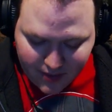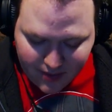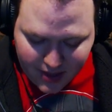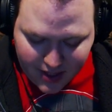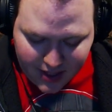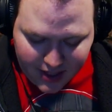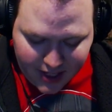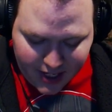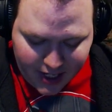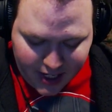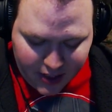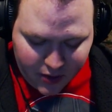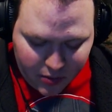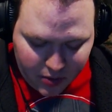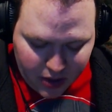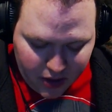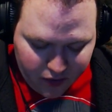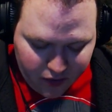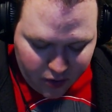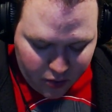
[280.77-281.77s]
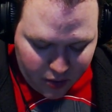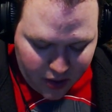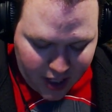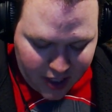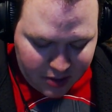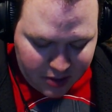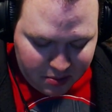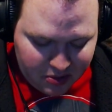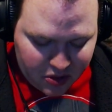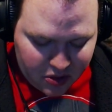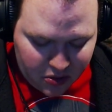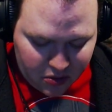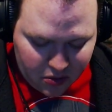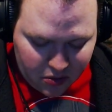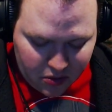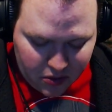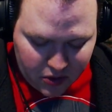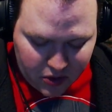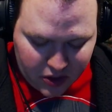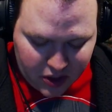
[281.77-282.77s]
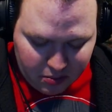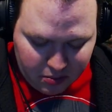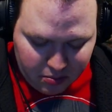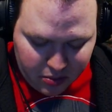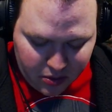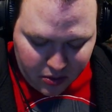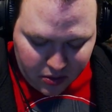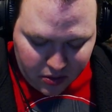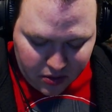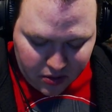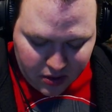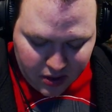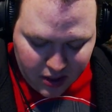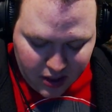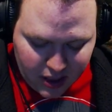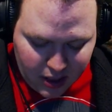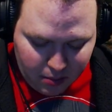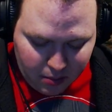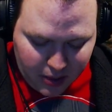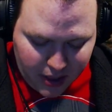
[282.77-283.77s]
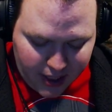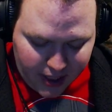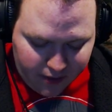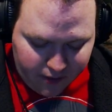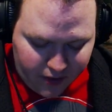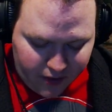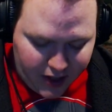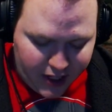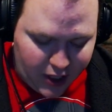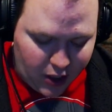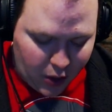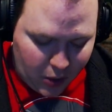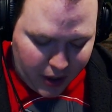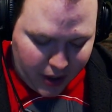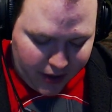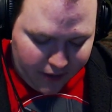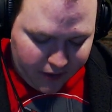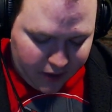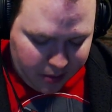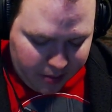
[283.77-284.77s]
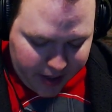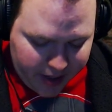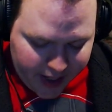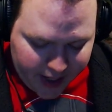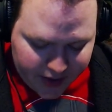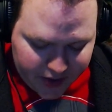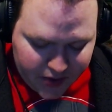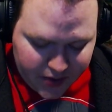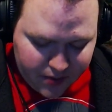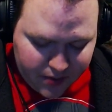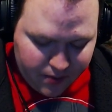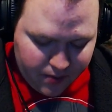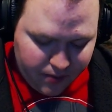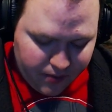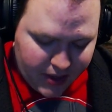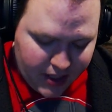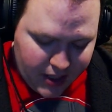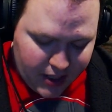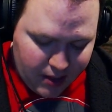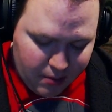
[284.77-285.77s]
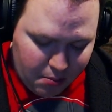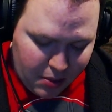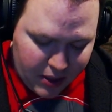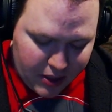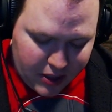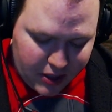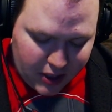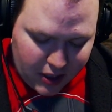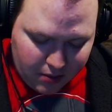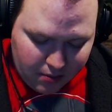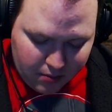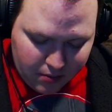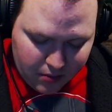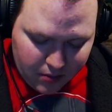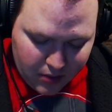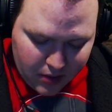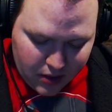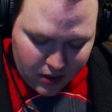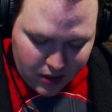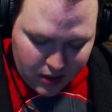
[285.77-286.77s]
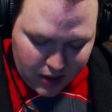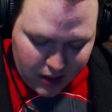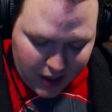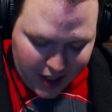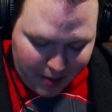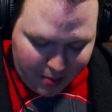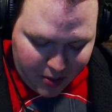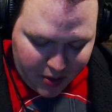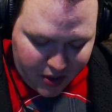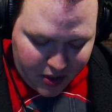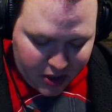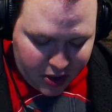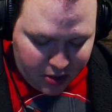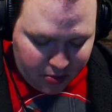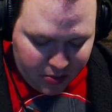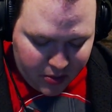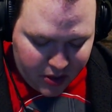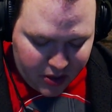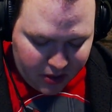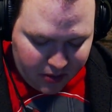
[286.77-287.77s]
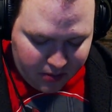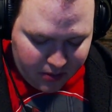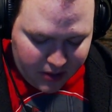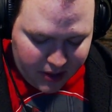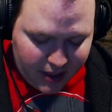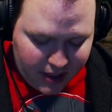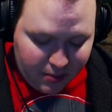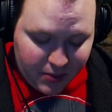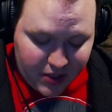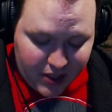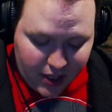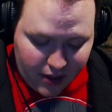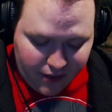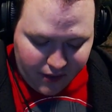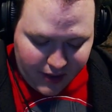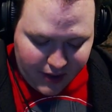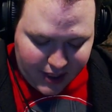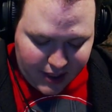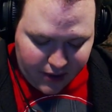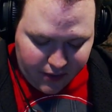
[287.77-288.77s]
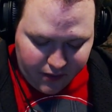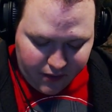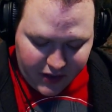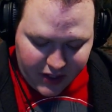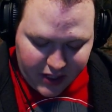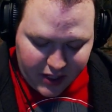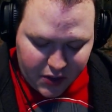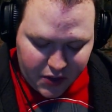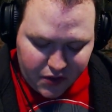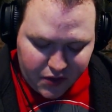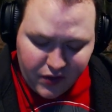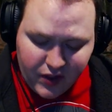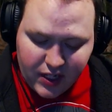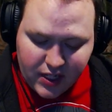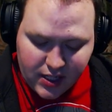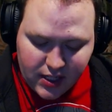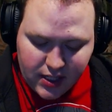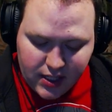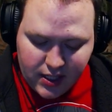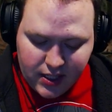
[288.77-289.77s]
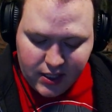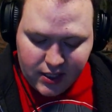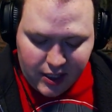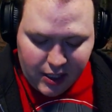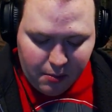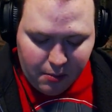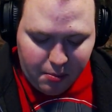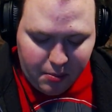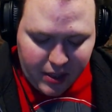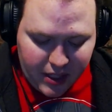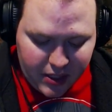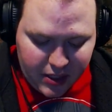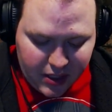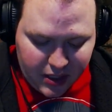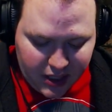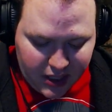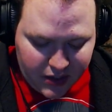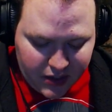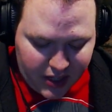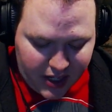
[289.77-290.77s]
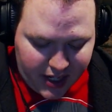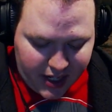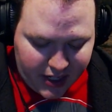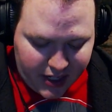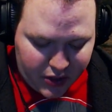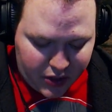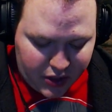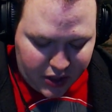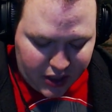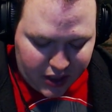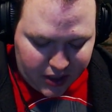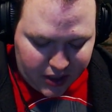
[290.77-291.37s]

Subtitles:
And 3 of you grasp his shoulders and pull the mighty fighter away from the bats. Pentegarn positions himself at the fighter's feet, and pinching his eyes shut,